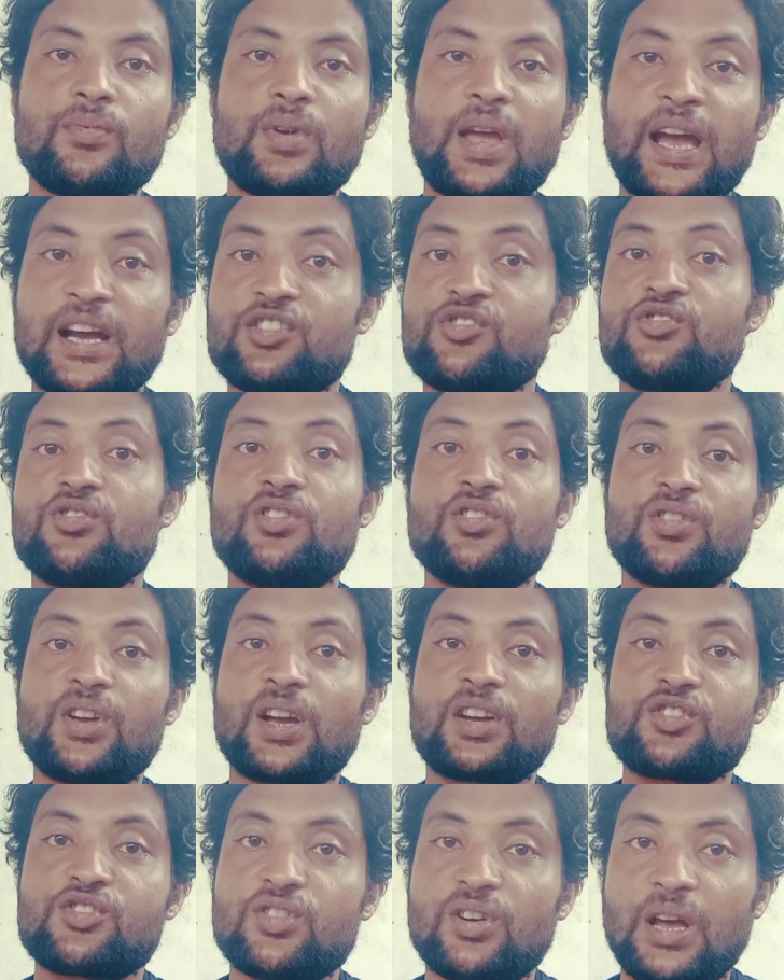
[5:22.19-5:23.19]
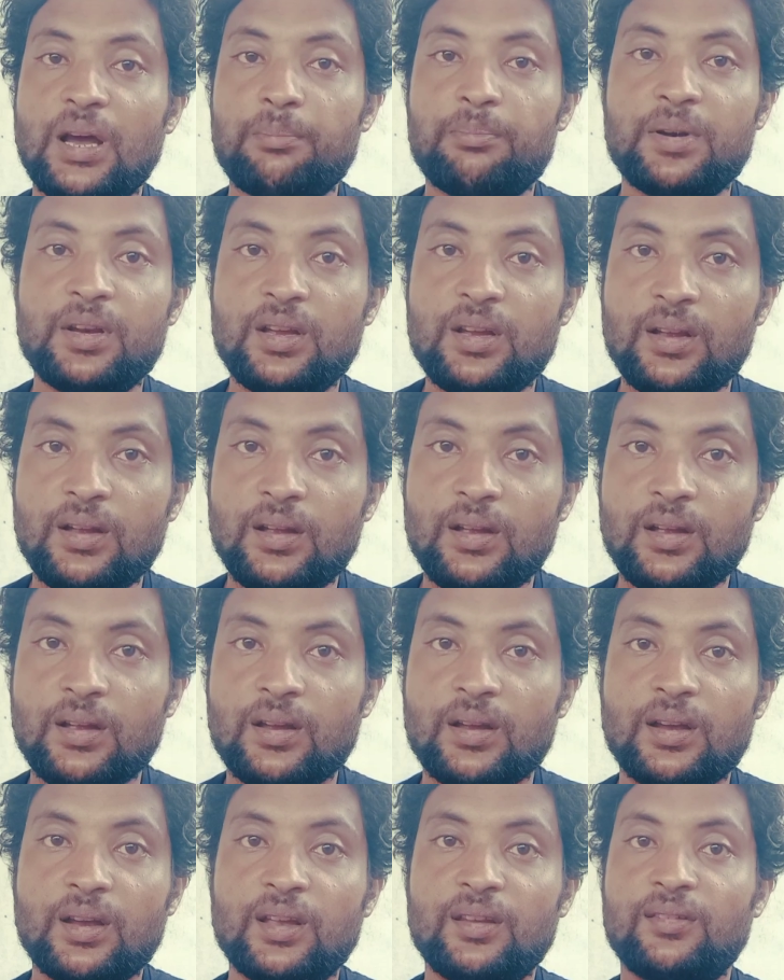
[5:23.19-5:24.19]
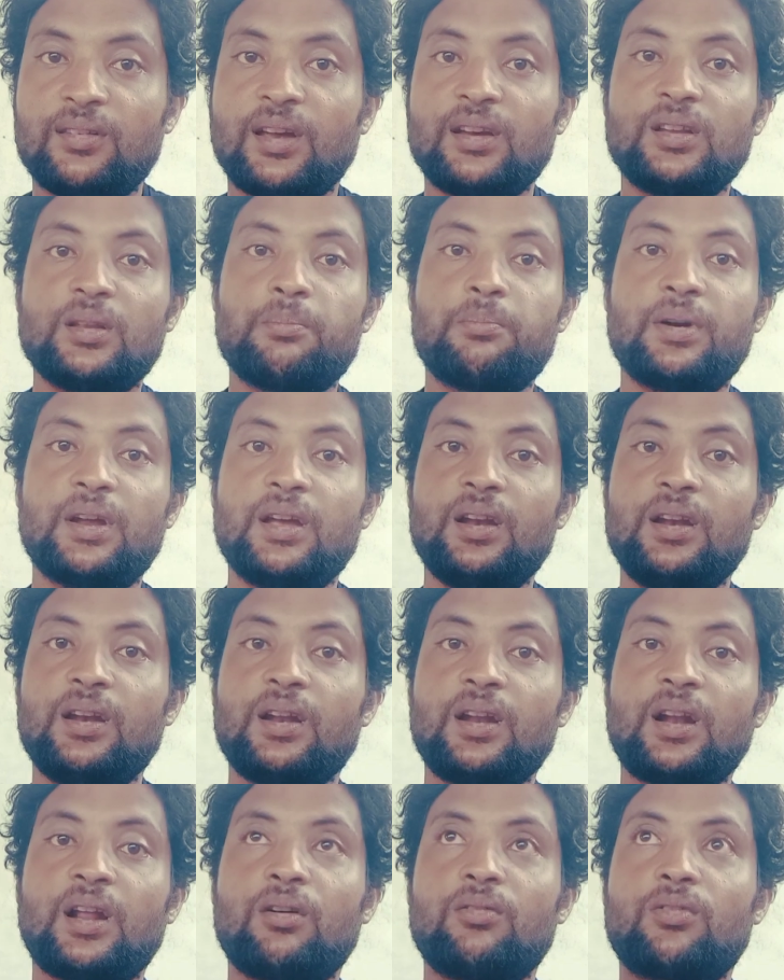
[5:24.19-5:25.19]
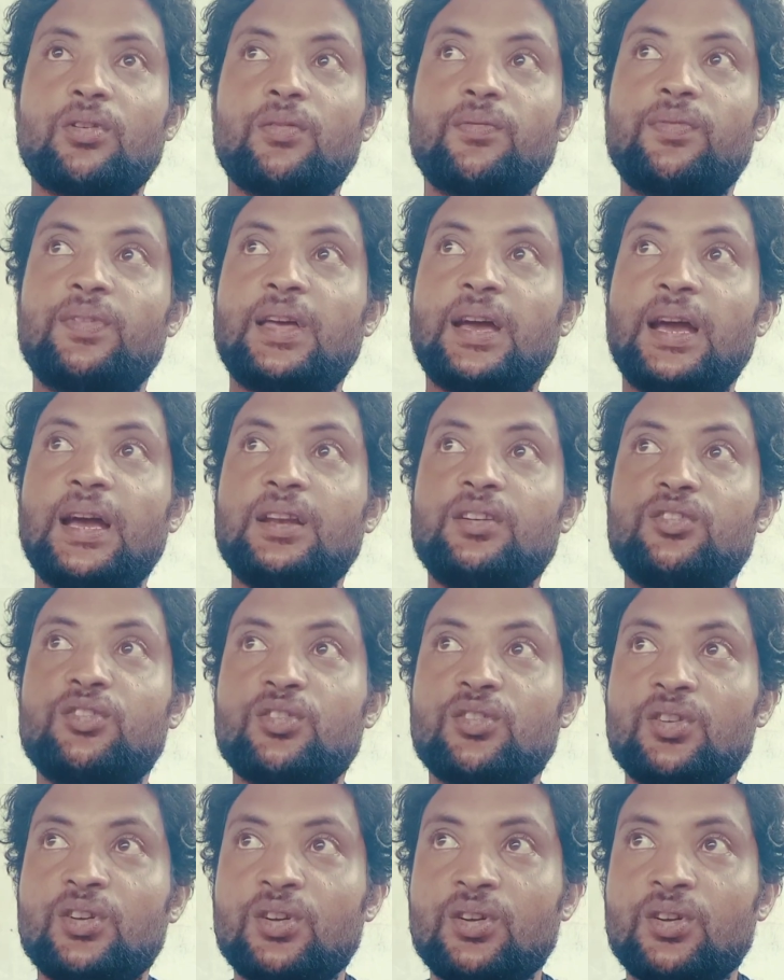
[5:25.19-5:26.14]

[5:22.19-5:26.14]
action reaction happening inside the brain, and out of that,